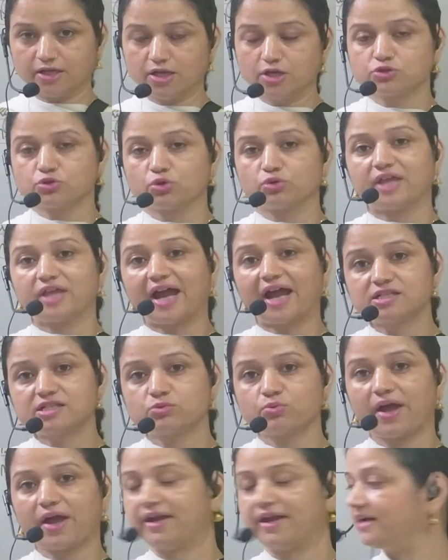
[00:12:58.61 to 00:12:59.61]
So that's
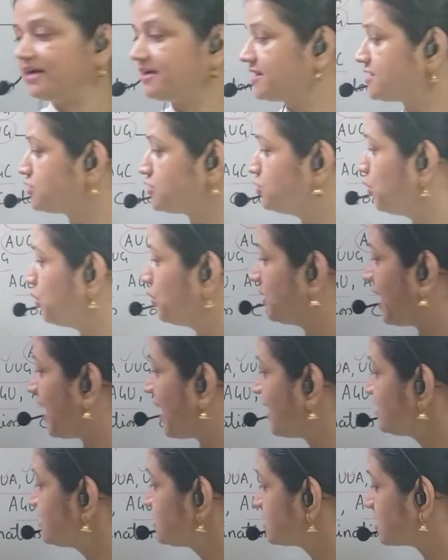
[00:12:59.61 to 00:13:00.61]
why it is known
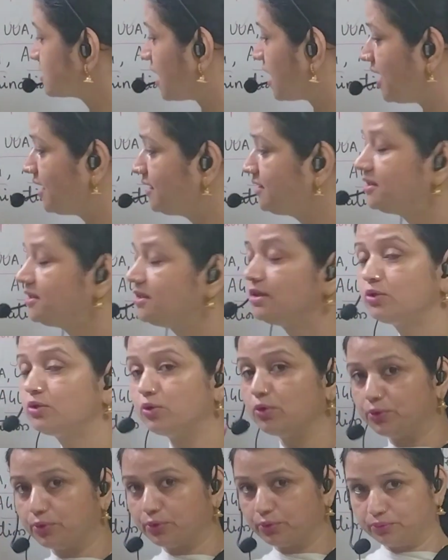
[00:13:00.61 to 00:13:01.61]
as start
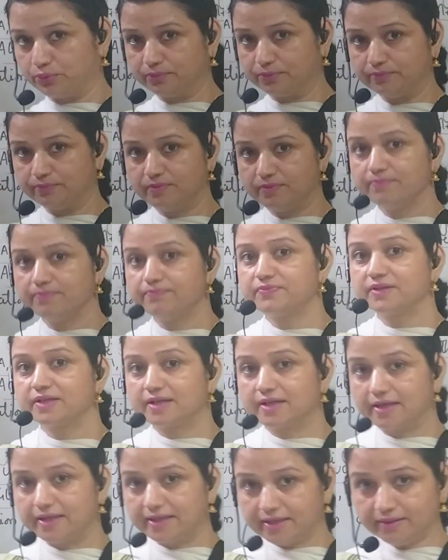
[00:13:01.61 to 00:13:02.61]
codon.
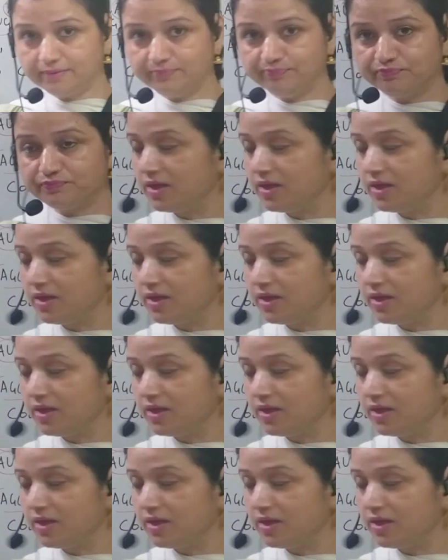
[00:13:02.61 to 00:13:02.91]
Clear?